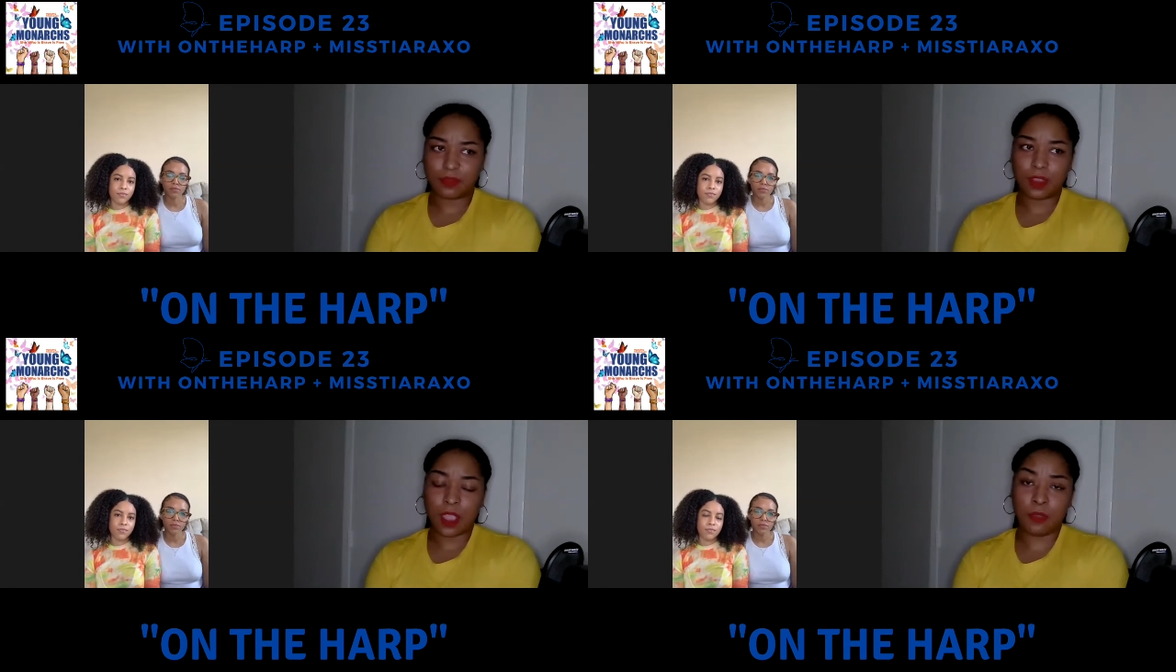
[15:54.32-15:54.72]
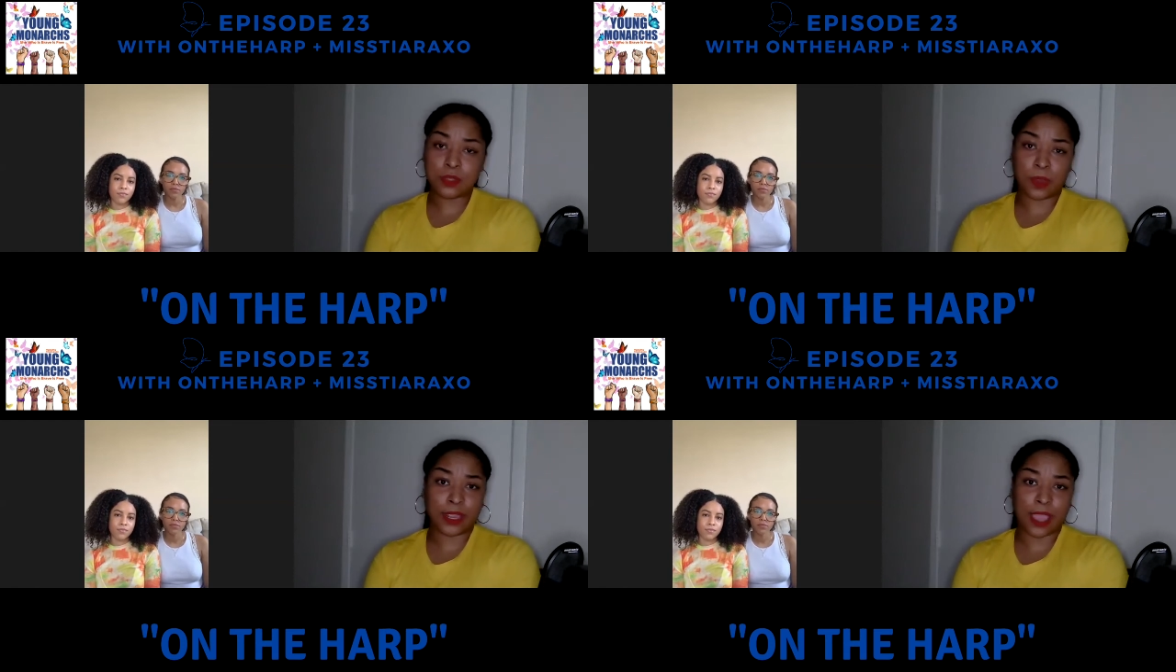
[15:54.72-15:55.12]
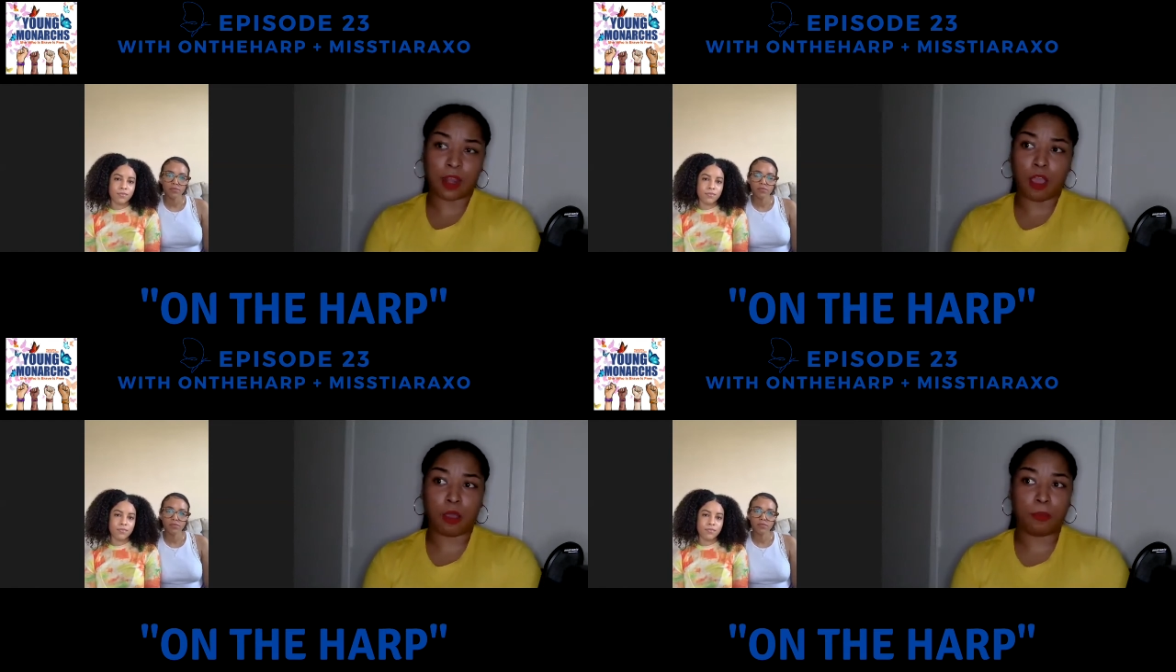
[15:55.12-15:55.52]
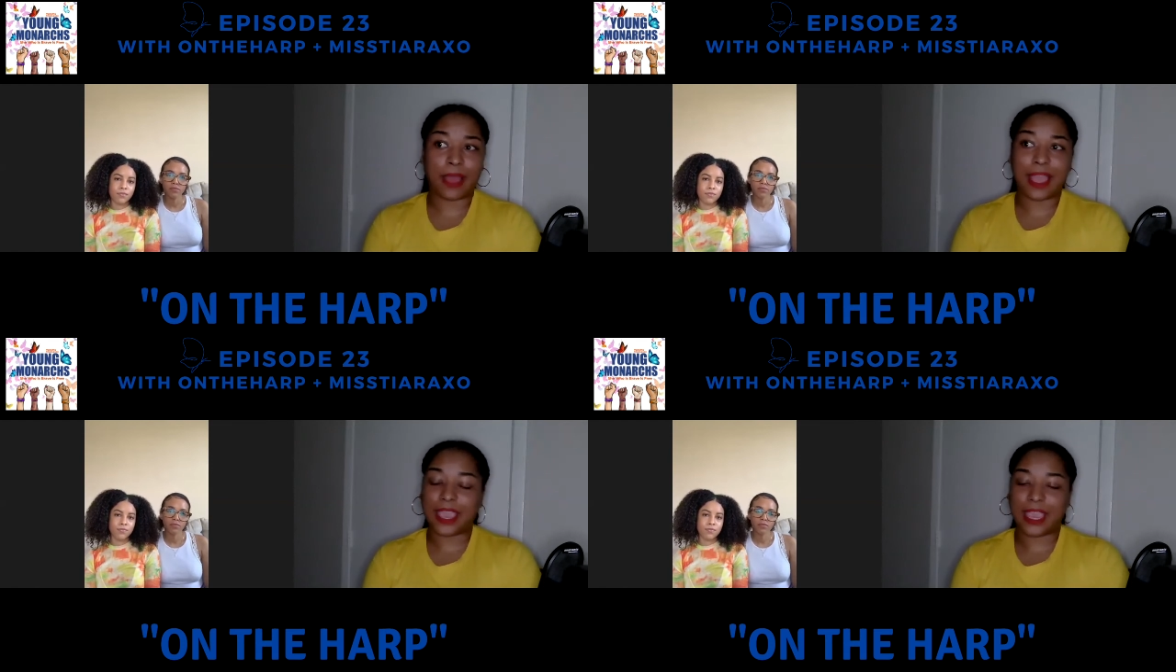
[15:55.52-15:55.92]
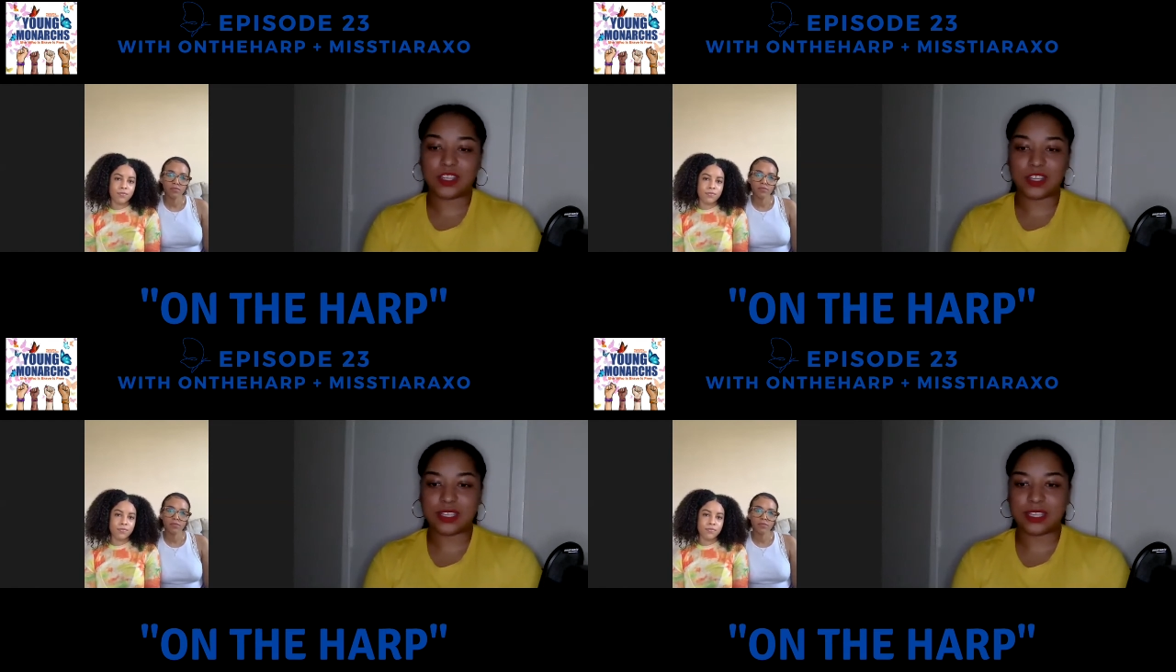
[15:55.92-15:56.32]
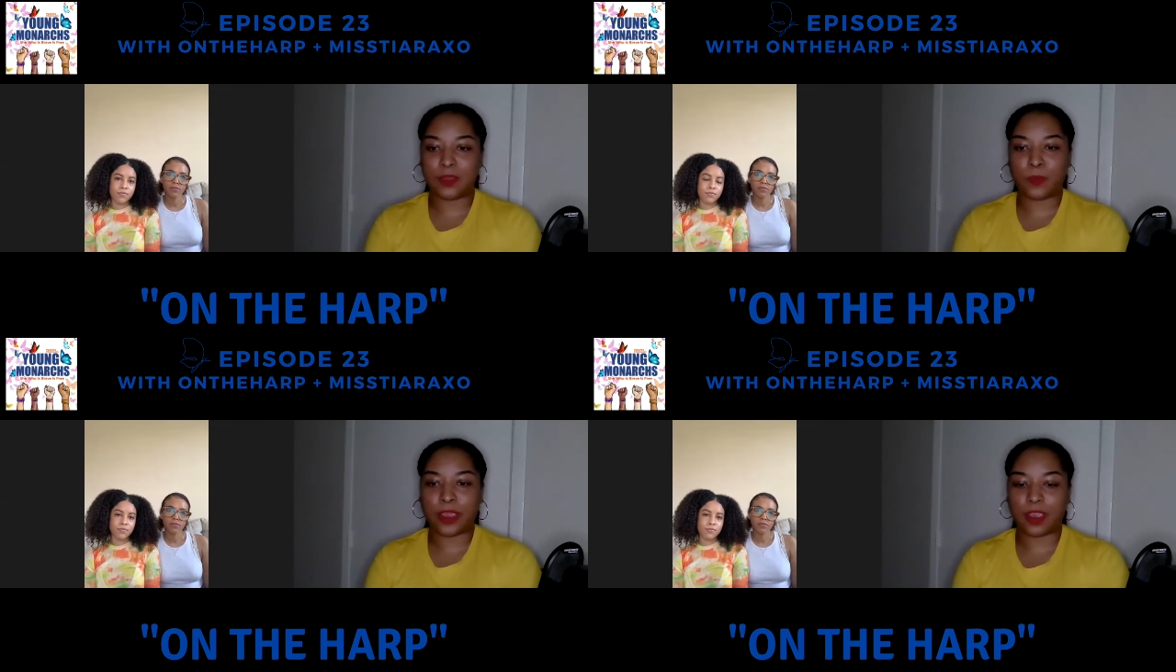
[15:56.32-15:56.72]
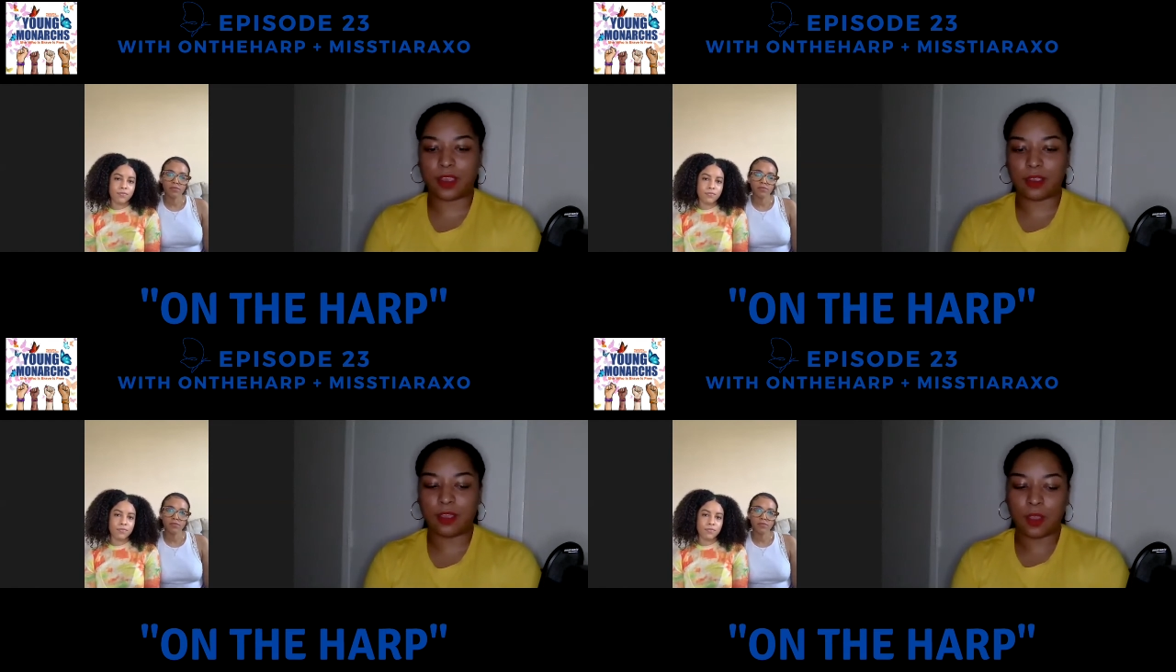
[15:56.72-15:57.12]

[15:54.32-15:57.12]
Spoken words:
I was working at an all Black agency where,